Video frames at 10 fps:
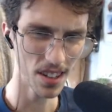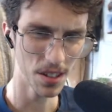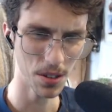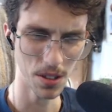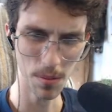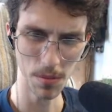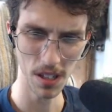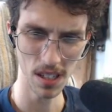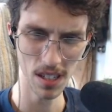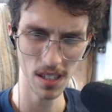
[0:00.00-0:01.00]
or something.
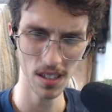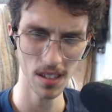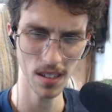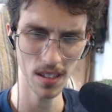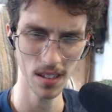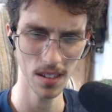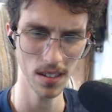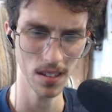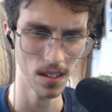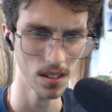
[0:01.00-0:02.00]

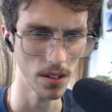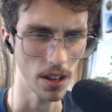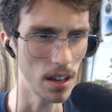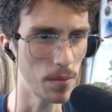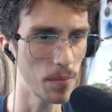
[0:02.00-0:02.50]
I don't know yet.